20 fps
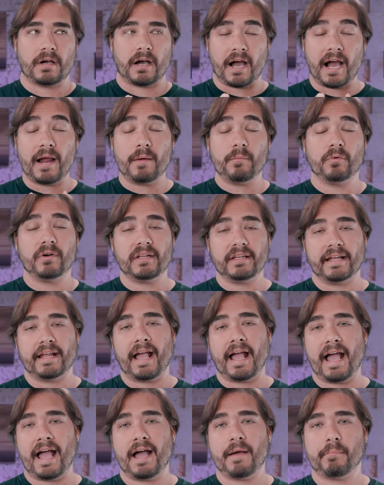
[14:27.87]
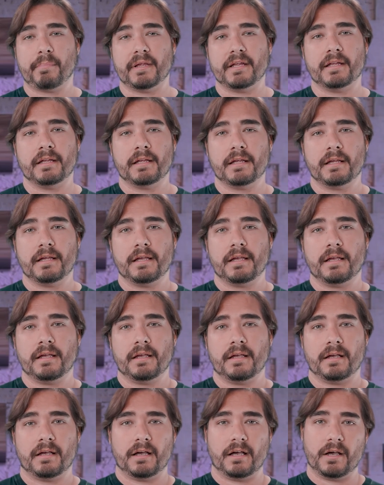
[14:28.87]
I'm really happy
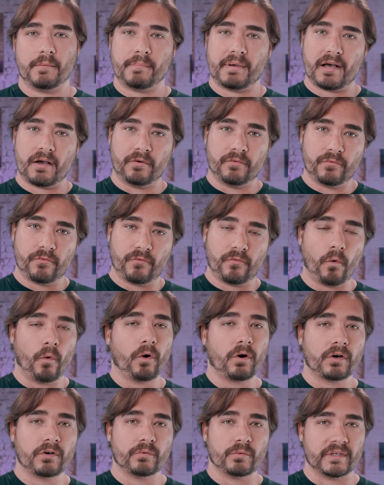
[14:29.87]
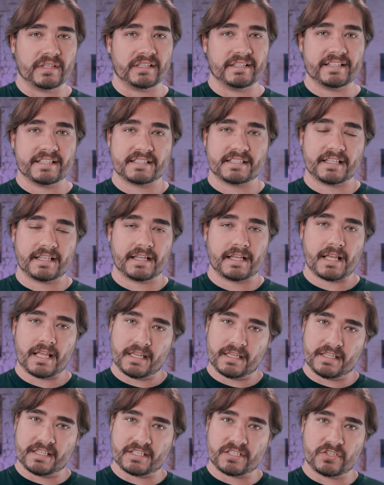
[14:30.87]
about Ford releasing
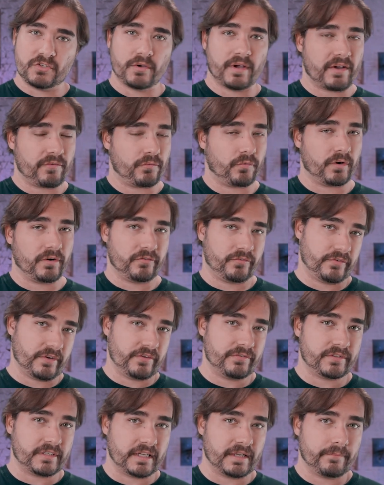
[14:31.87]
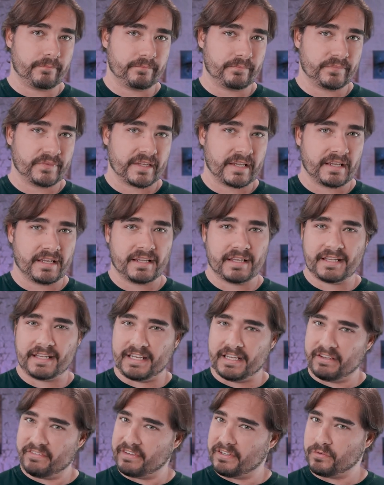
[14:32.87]
this new F-150.
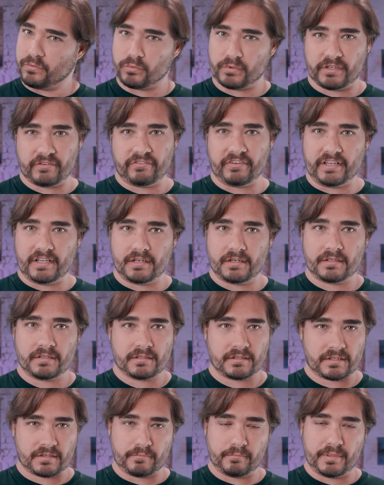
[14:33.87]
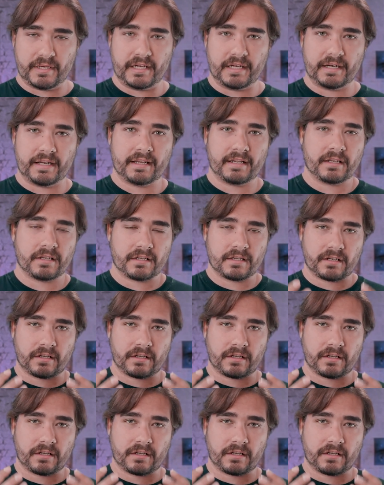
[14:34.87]
Even Rivian competing.